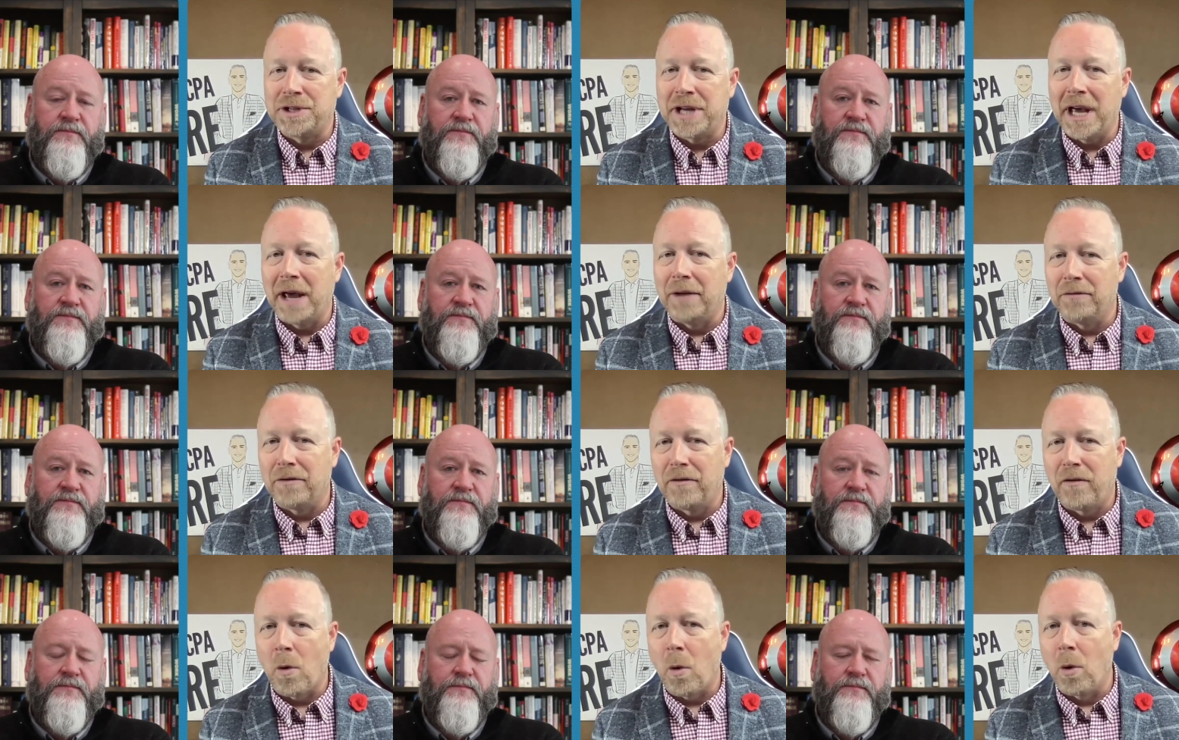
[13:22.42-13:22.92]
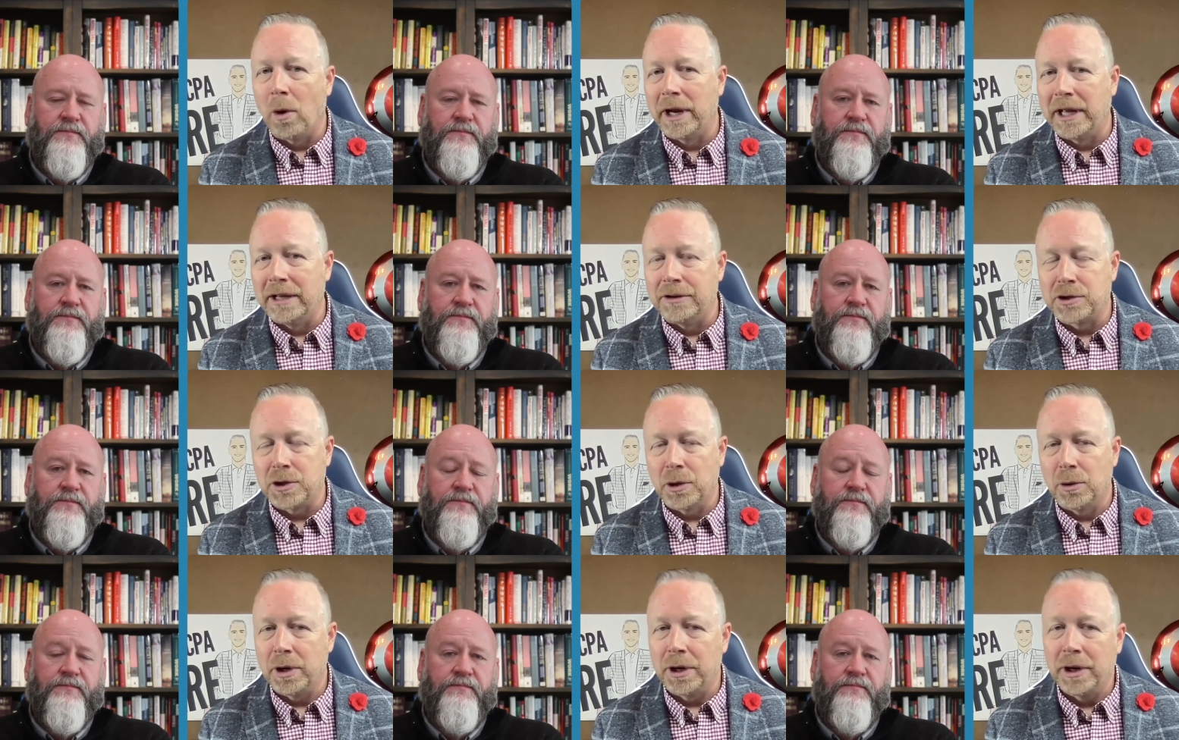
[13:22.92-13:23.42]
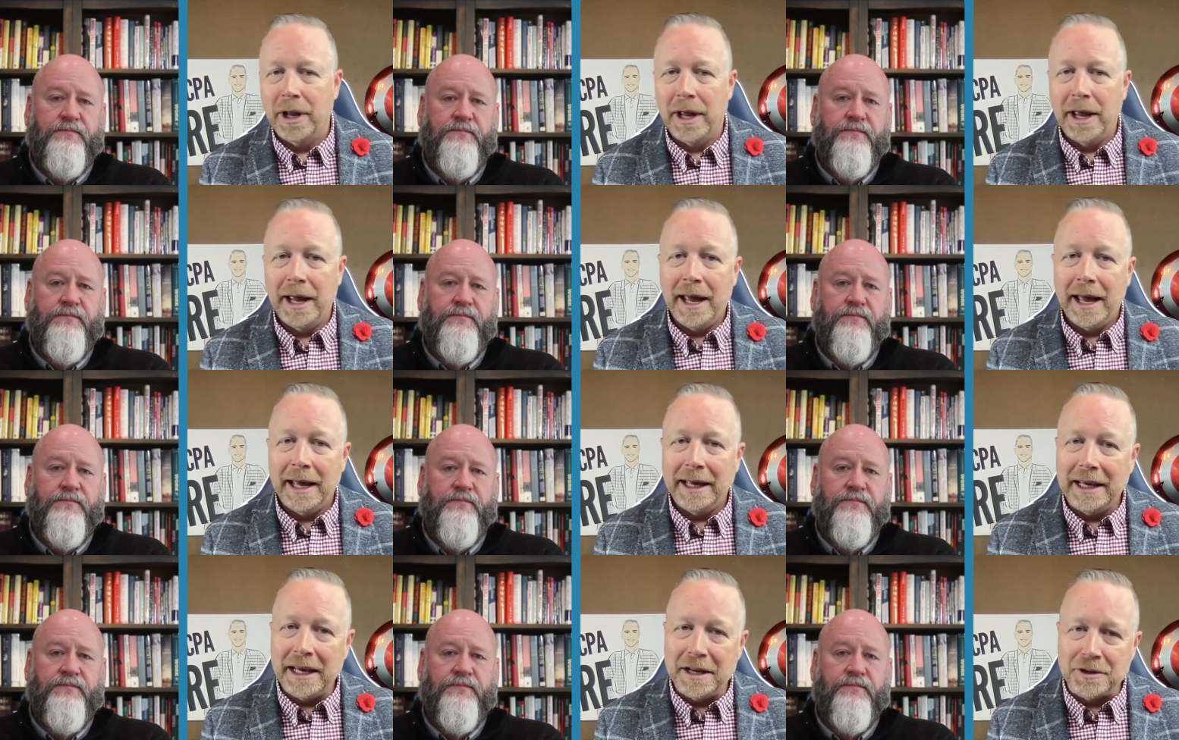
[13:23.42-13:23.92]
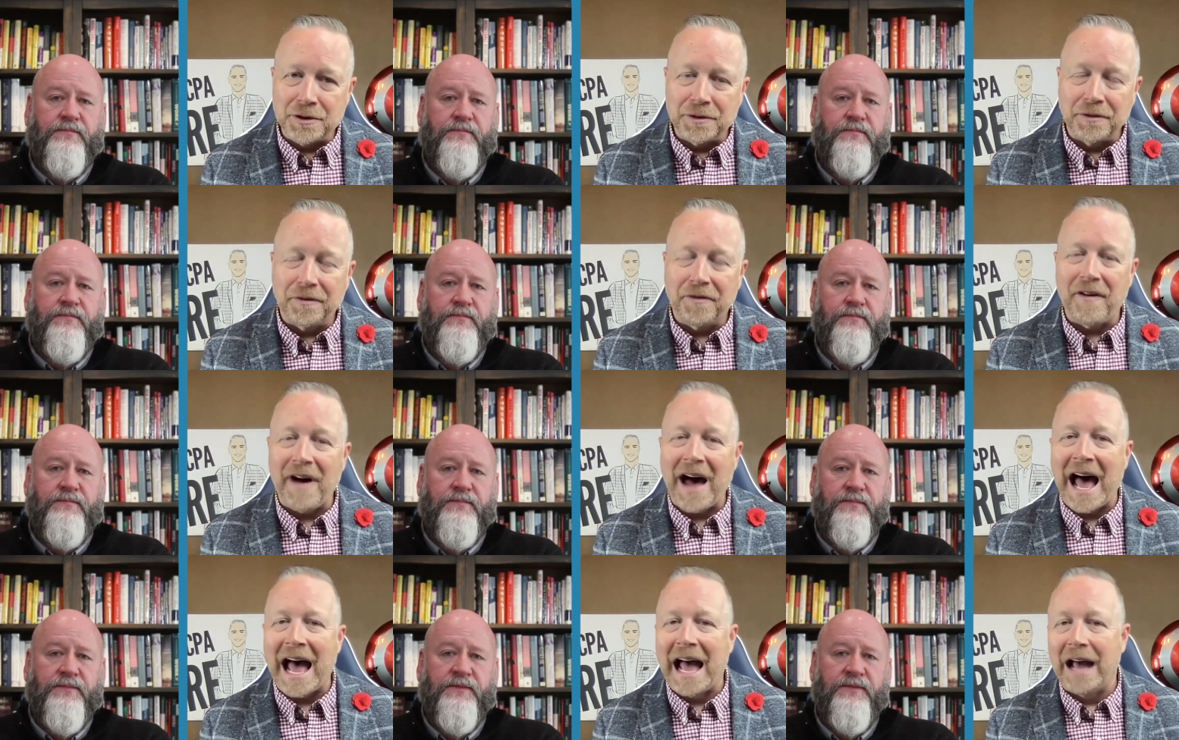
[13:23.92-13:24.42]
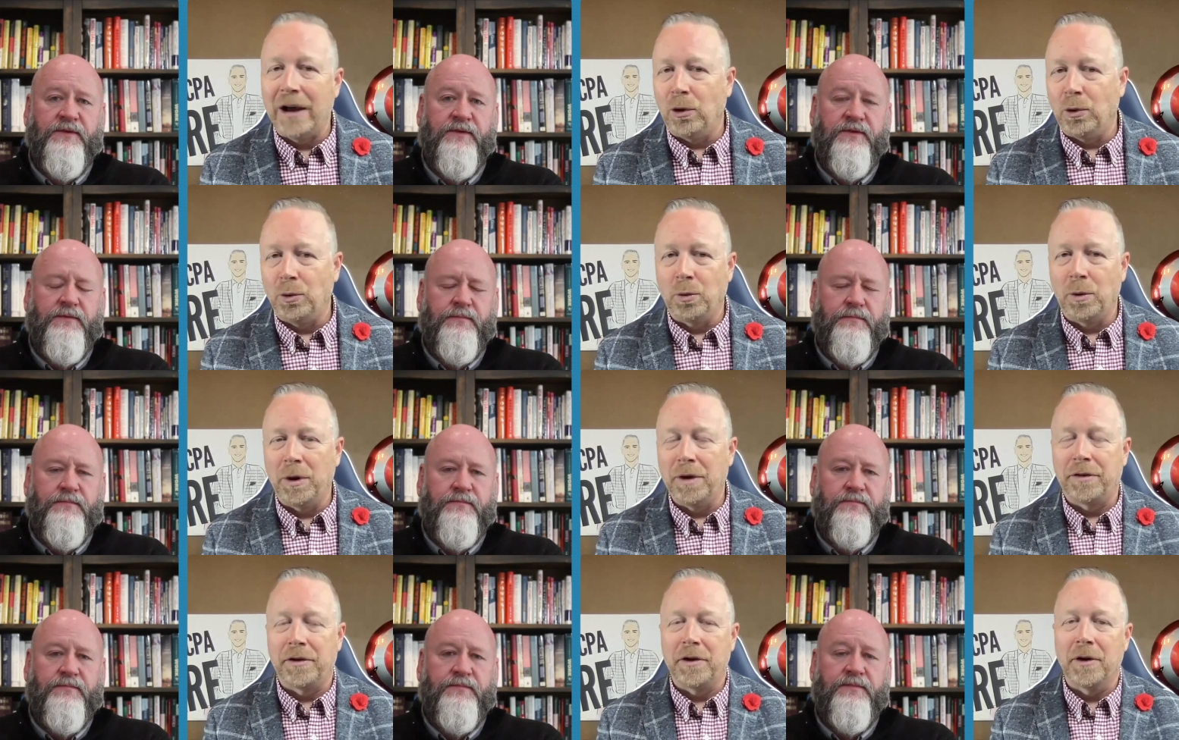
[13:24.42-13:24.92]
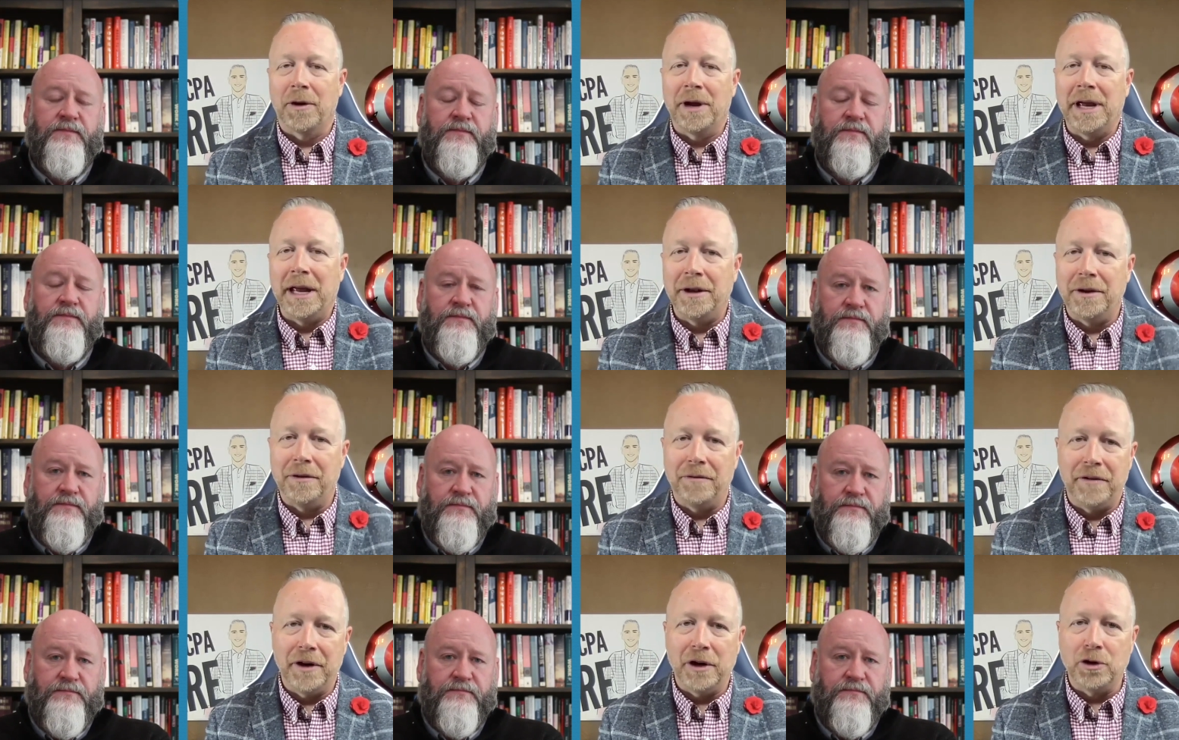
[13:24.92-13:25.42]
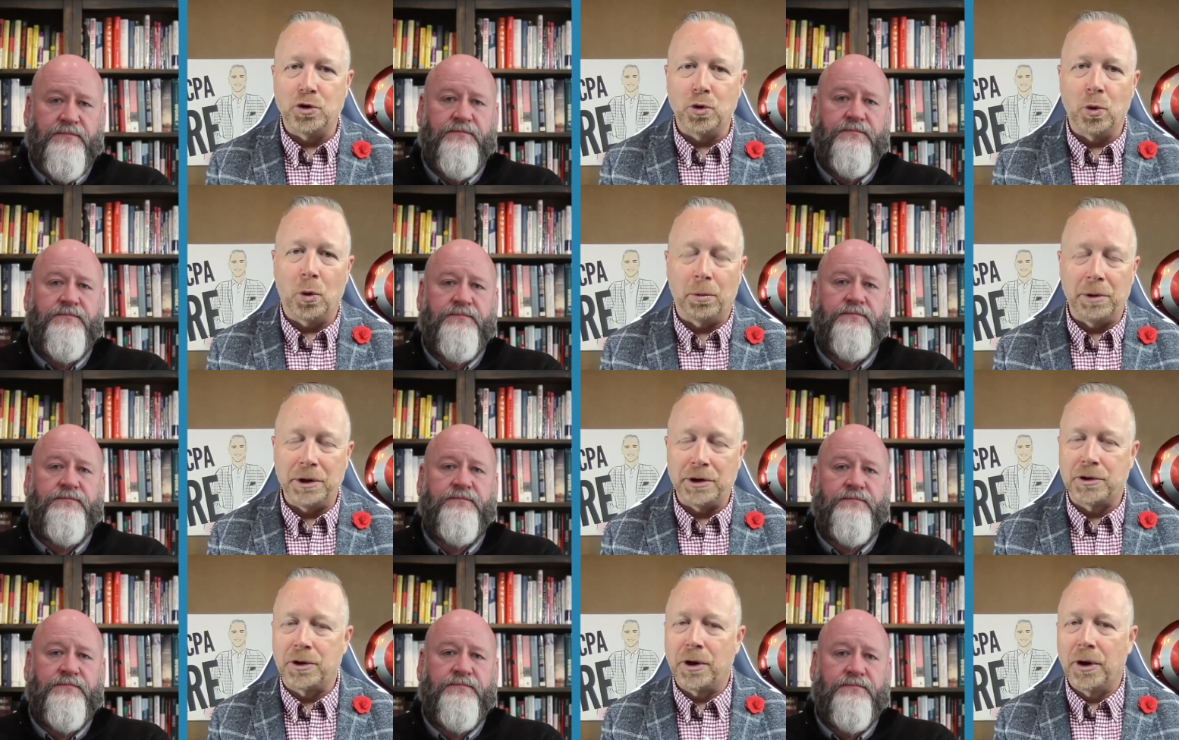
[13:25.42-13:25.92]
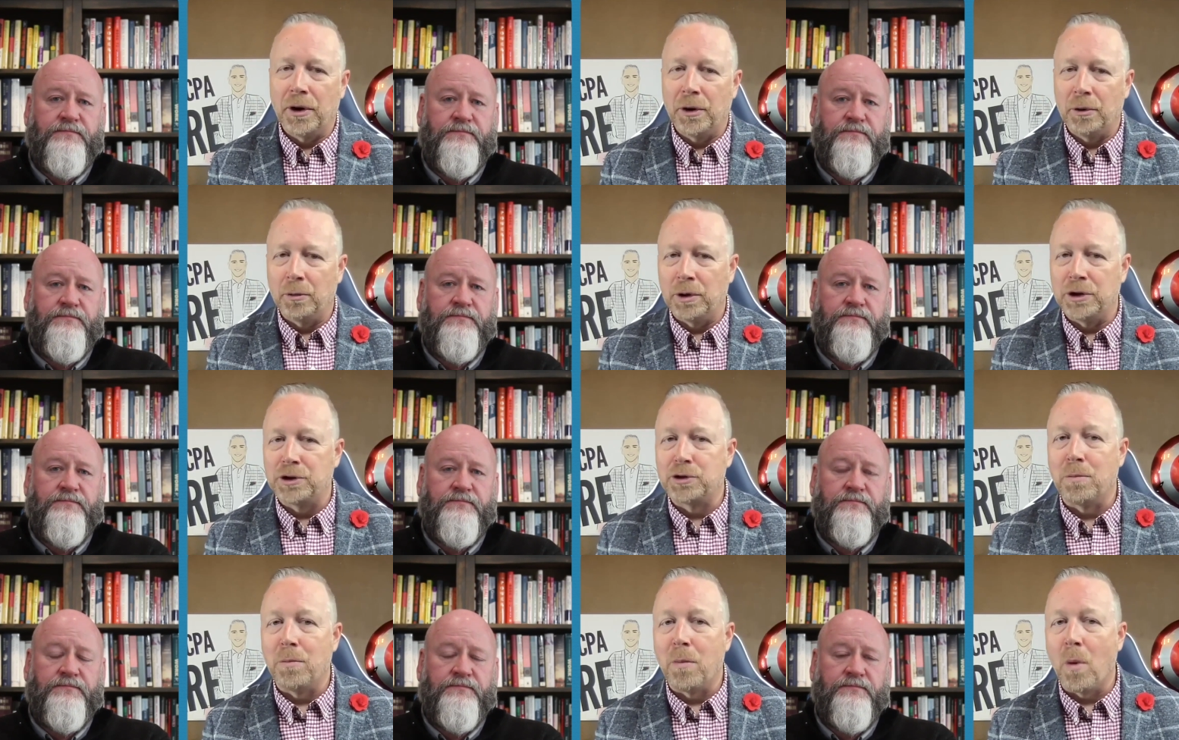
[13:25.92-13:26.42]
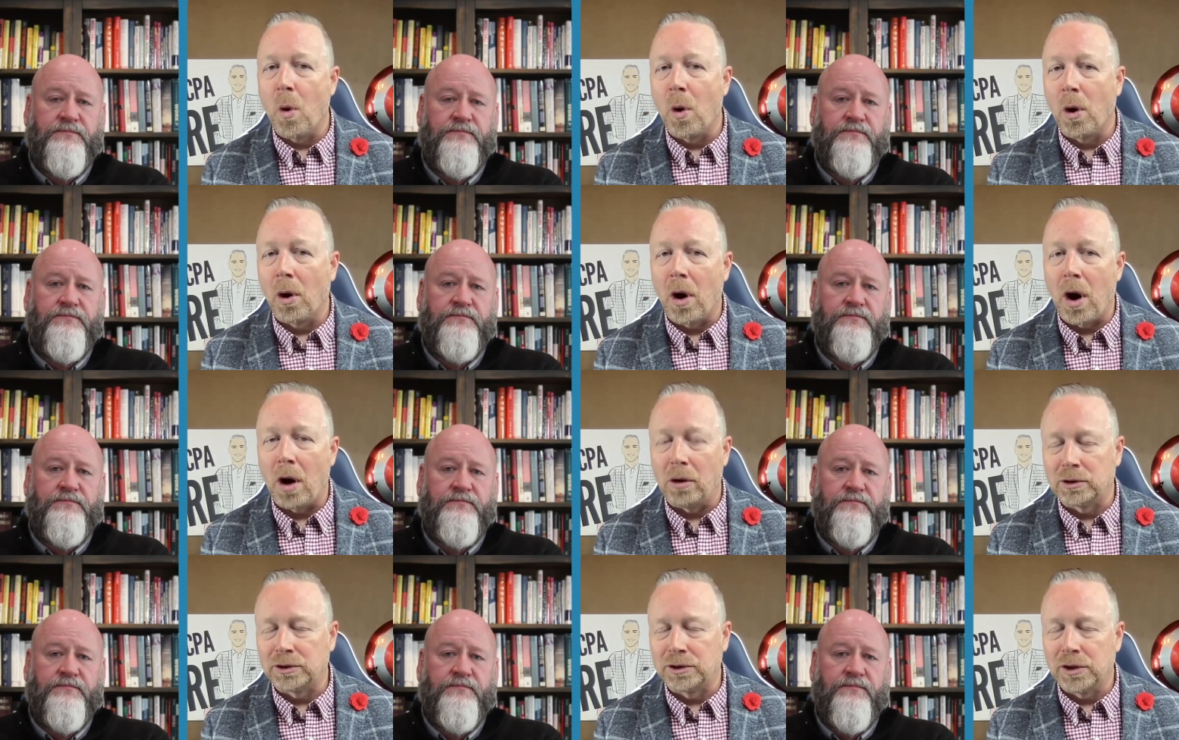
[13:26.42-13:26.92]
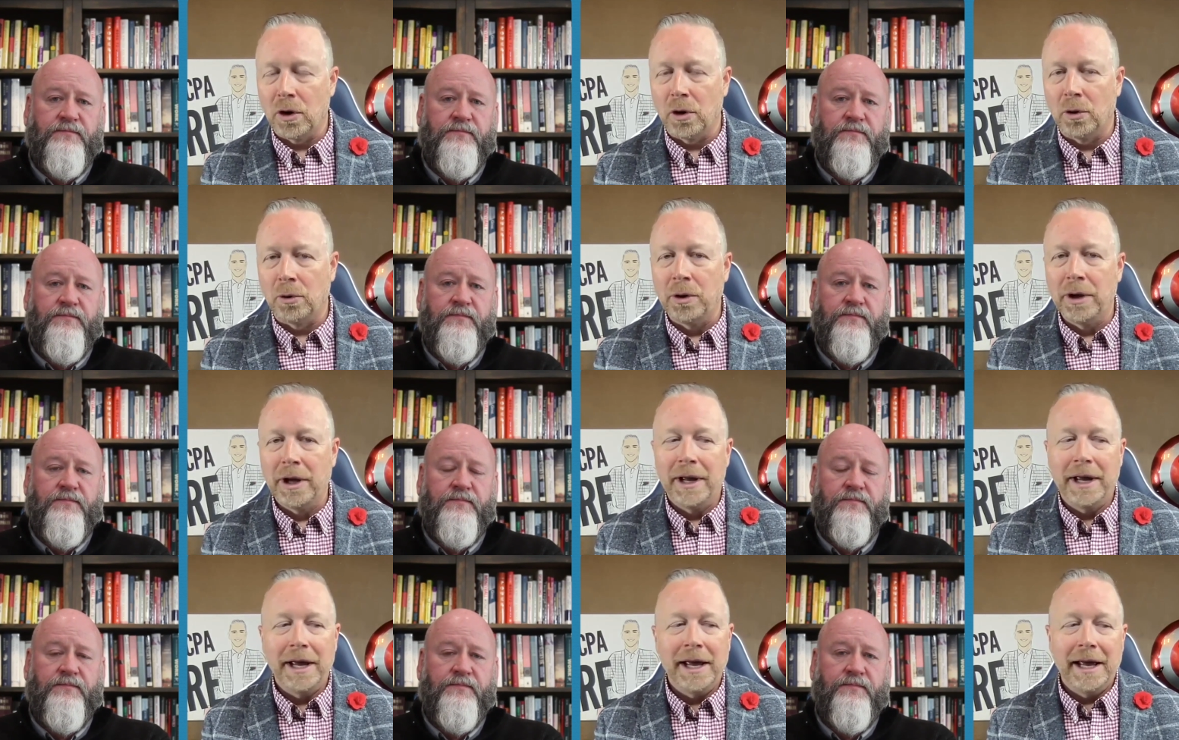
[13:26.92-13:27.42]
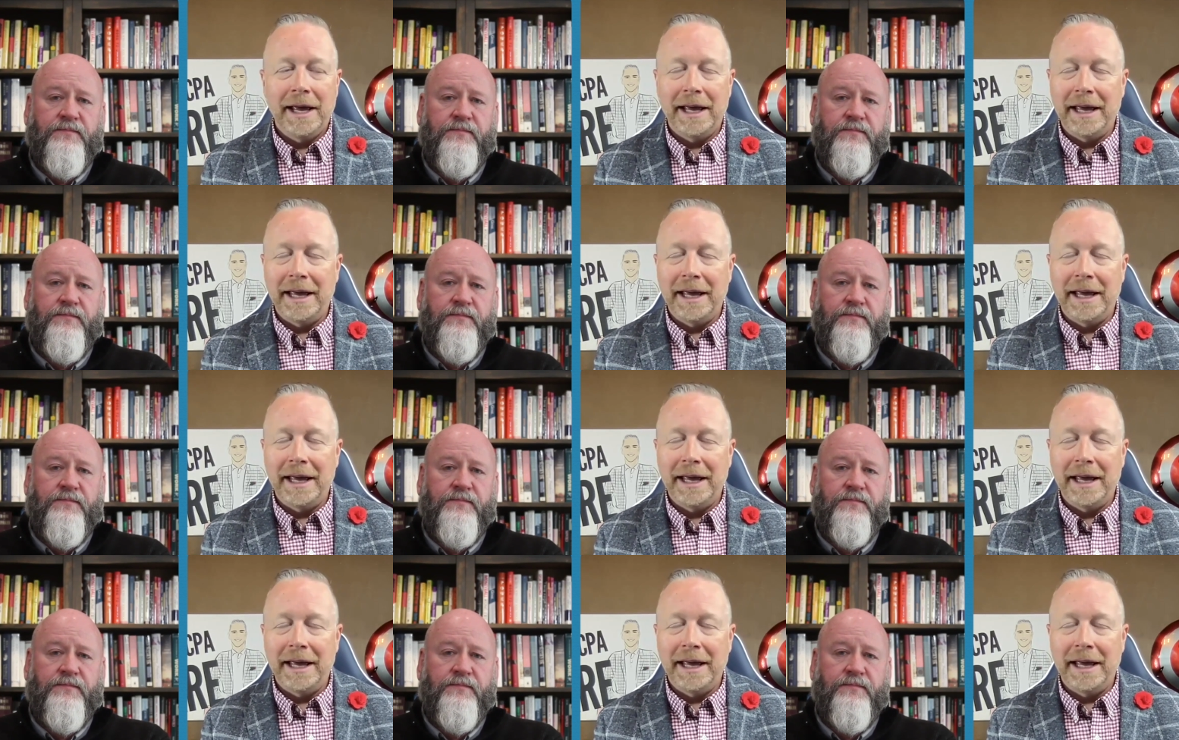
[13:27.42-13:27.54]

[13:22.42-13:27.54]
Speaker 1: 1040. So it gets filed with your individual return, which more also